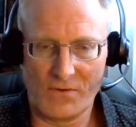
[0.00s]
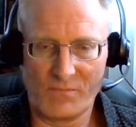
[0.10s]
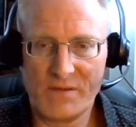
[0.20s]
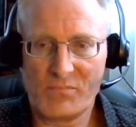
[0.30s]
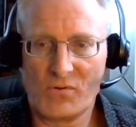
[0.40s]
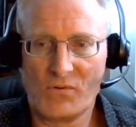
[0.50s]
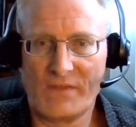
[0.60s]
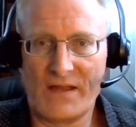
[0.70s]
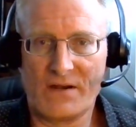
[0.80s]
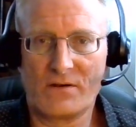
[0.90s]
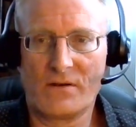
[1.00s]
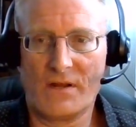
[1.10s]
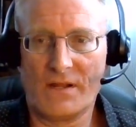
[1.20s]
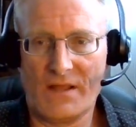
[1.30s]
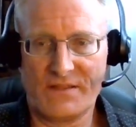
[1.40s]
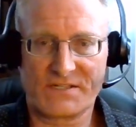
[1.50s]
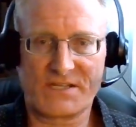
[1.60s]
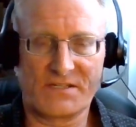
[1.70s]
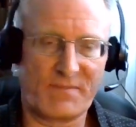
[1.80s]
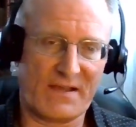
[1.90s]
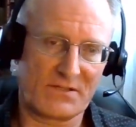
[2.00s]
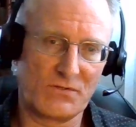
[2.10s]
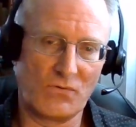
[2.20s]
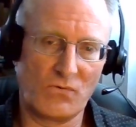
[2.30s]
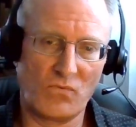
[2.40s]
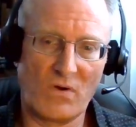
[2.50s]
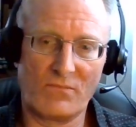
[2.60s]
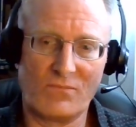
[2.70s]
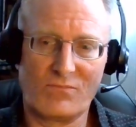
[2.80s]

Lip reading: People that, and this gets back to what